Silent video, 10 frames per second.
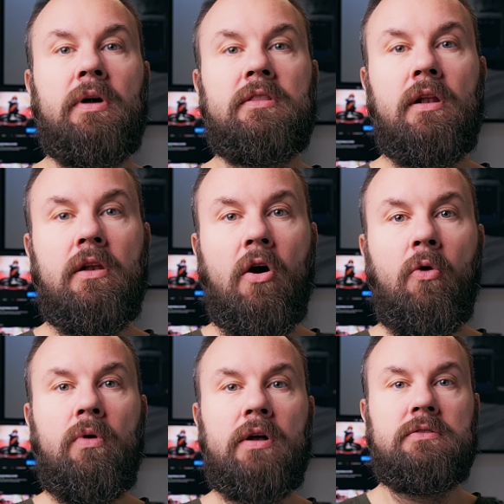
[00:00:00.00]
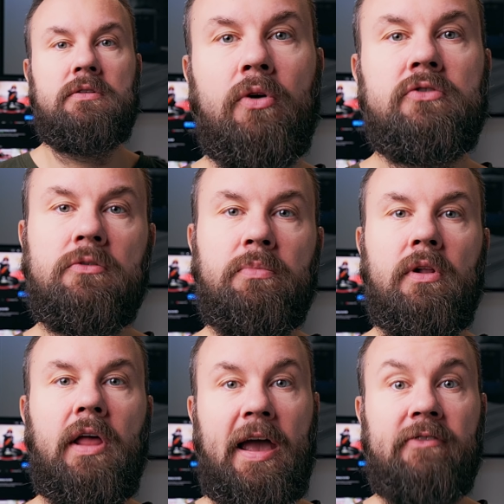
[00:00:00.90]
But the lowest
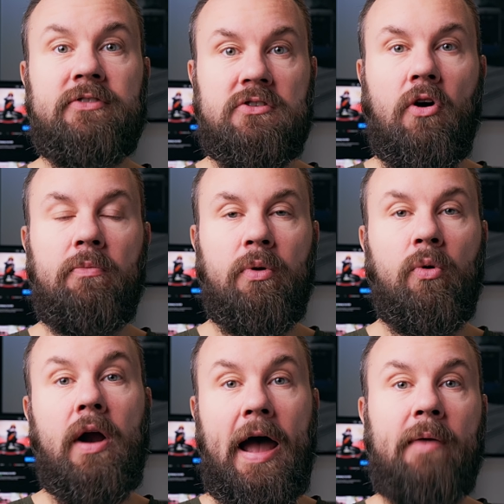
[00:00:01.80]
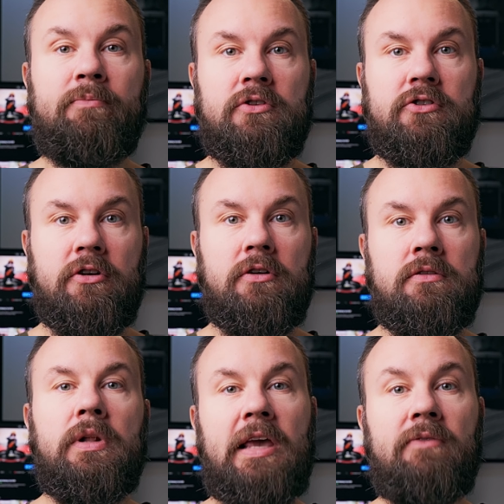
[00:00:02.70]
possible f-stop or aperture
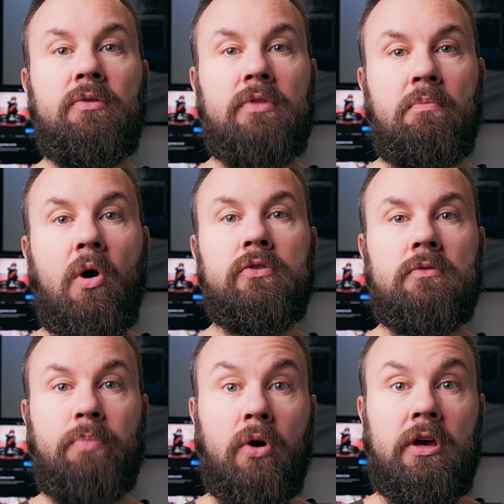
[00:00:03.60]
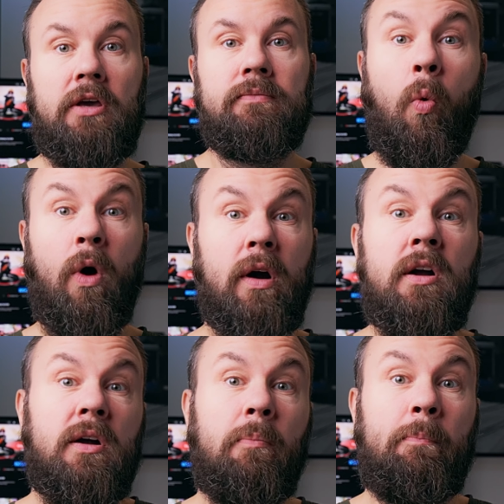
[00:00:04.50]
will give you the most bokeh or
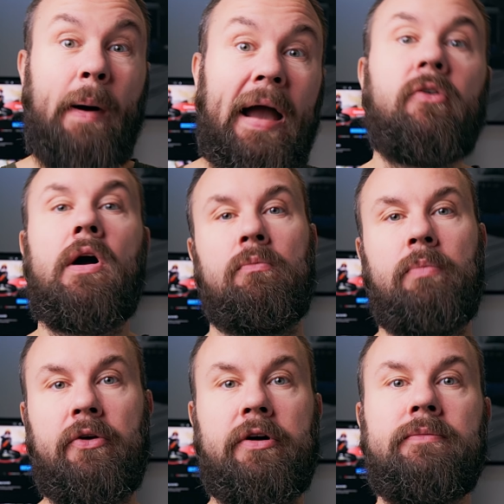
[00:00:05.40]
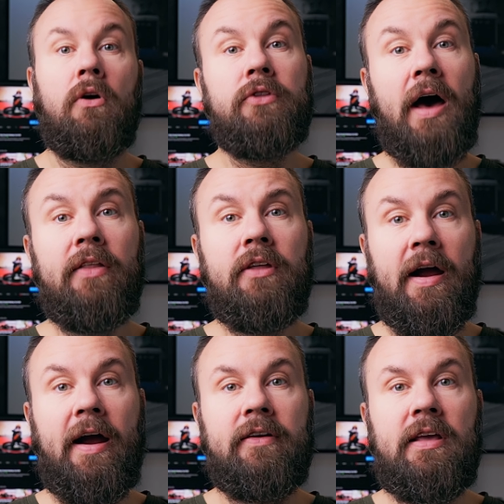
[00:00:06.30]
background blur. On the other
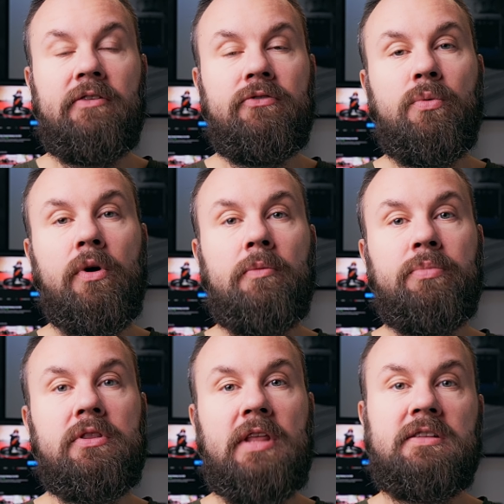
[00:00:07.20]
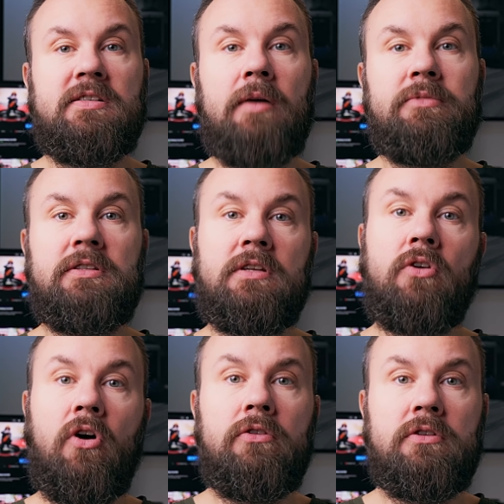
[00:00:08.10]
hand, if you want to put that subject
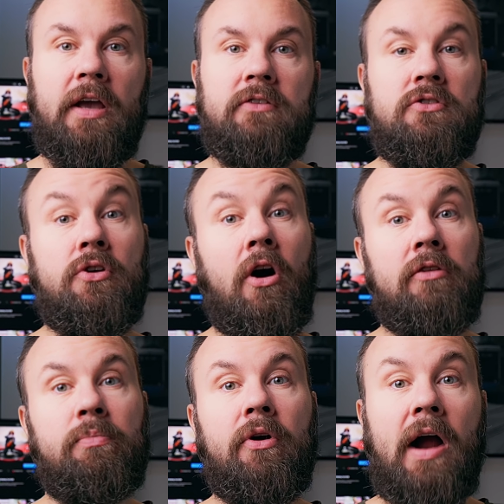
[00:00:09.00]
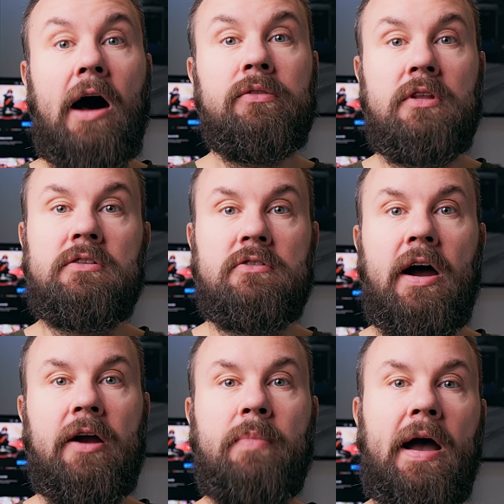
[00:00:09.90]
into context, you can't blur out the
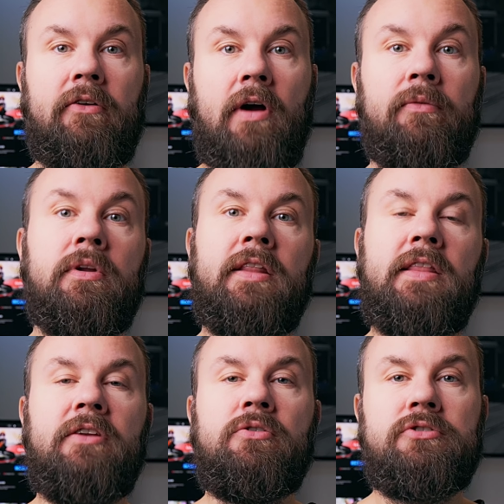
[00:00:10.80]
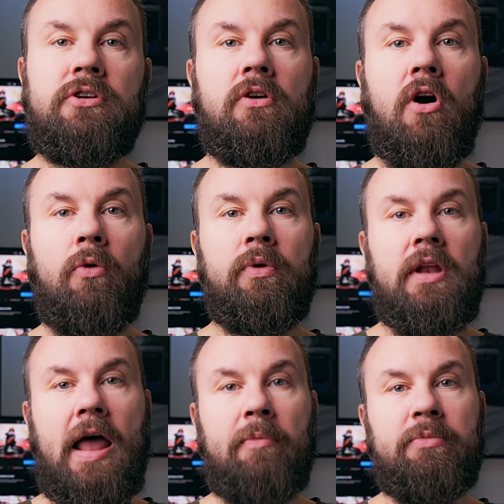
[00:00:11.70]
entire background, and then you should go with
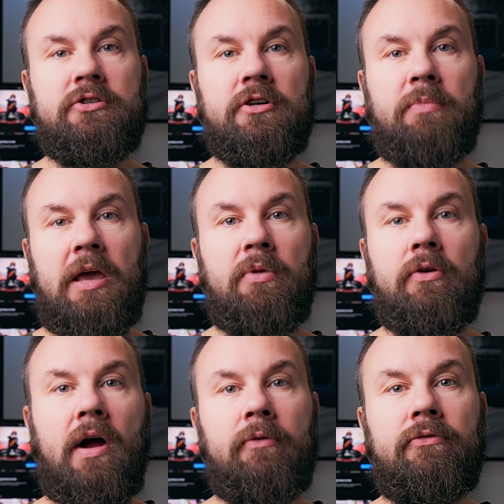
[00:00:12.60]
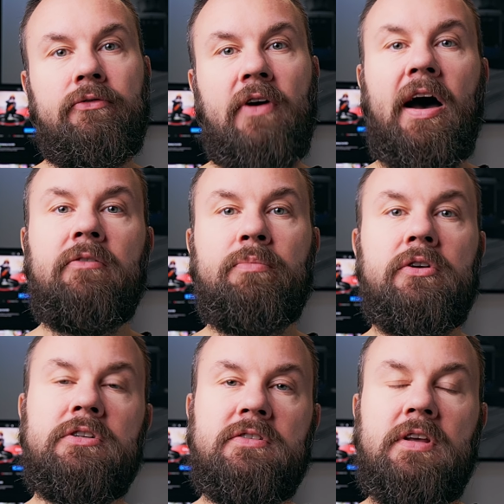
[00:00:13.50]
an aperture maybe around
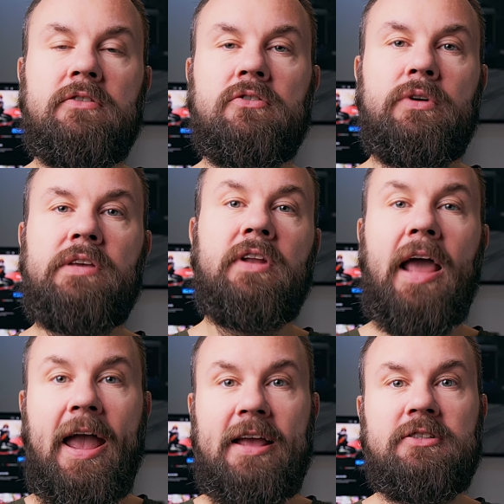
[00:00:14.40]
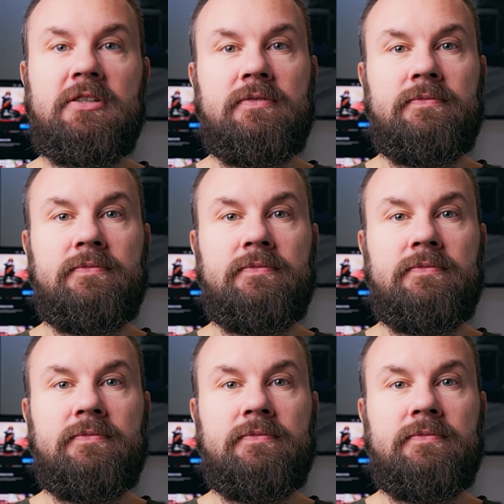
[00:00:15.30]
5.6 or even 8.